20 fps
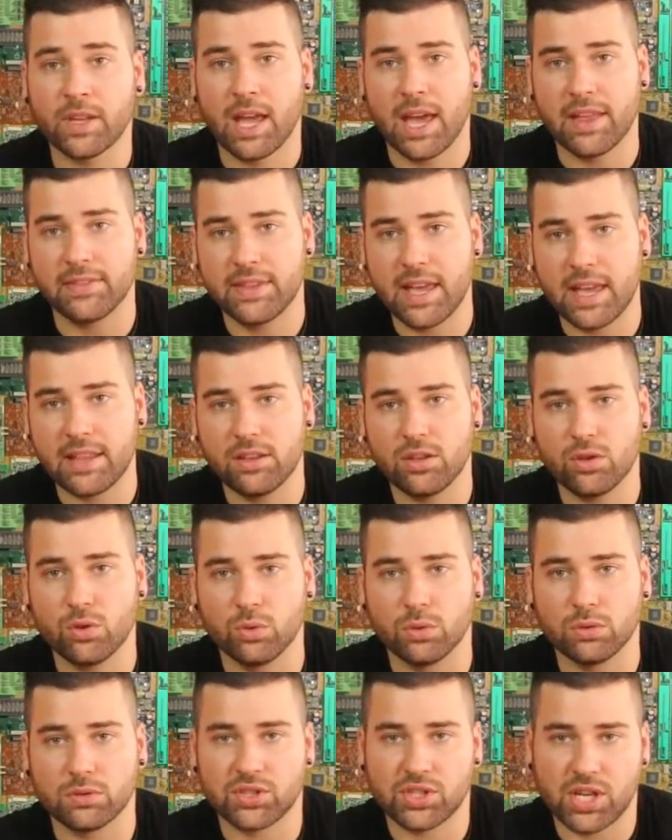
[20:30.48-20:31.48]
and then you
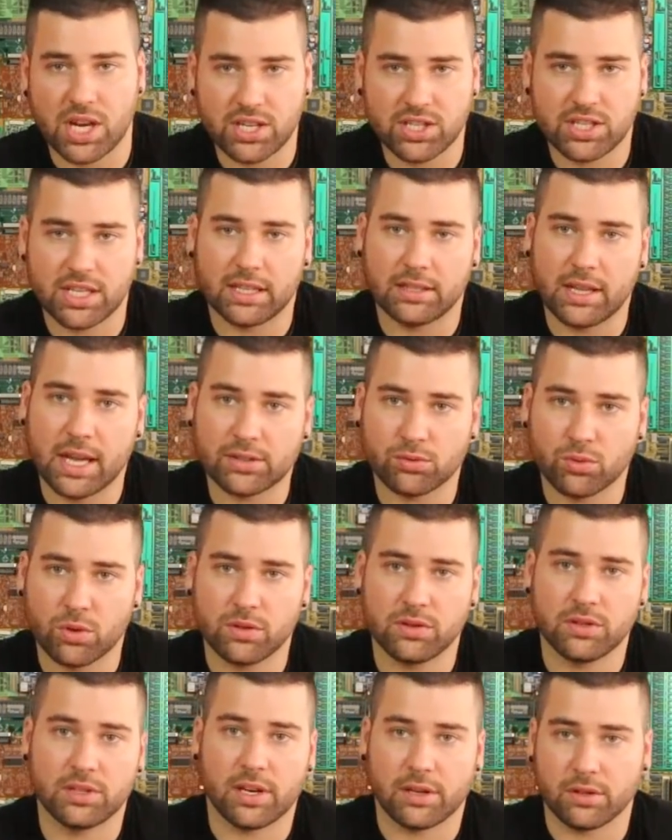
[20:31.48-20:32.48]
will change the
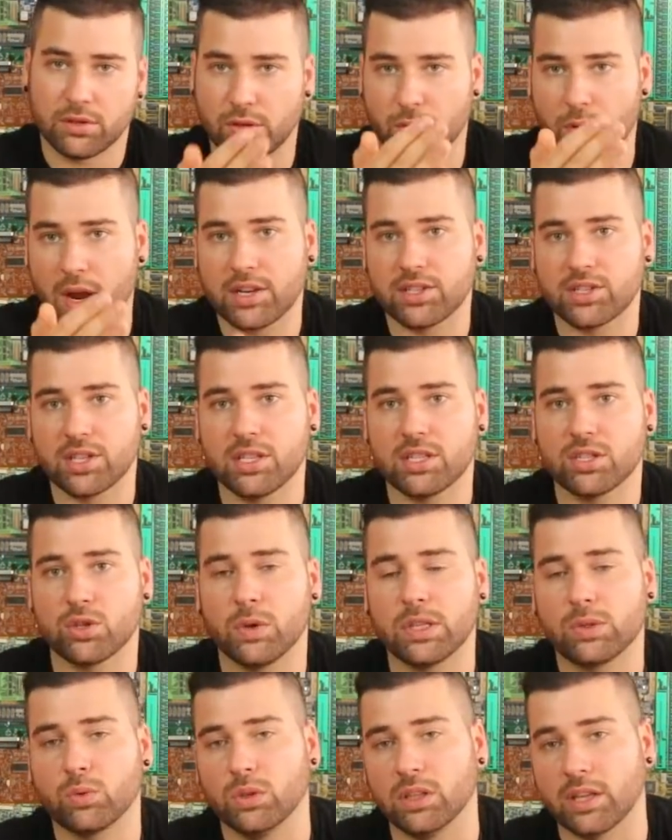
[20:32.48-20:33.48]
electron direction,
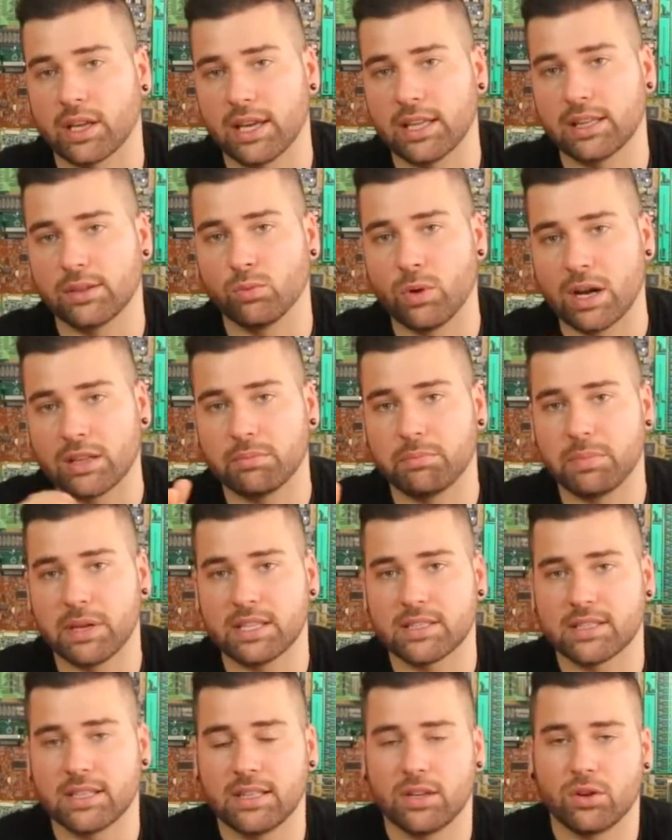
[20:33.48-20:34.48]
so it will hit one
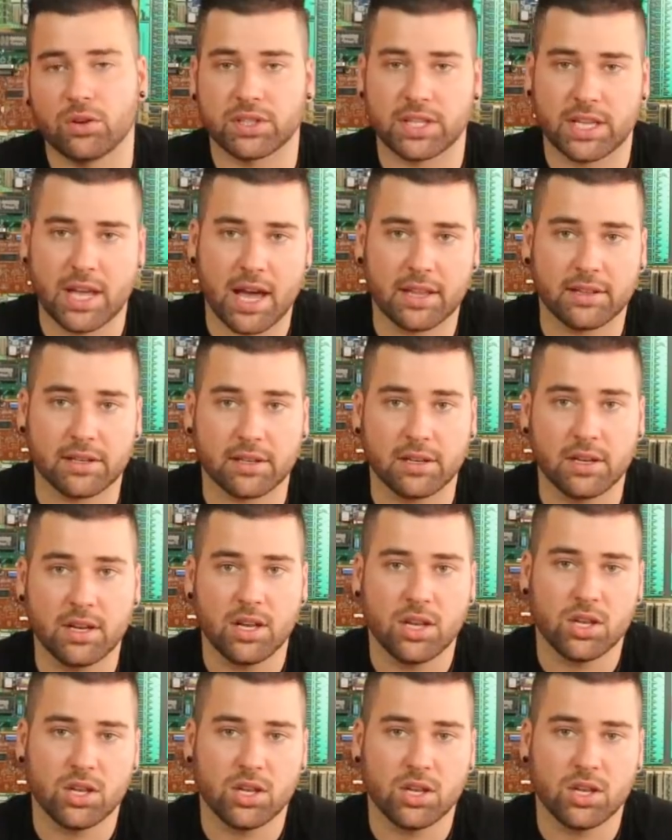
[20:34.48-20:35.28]
pixel or the other.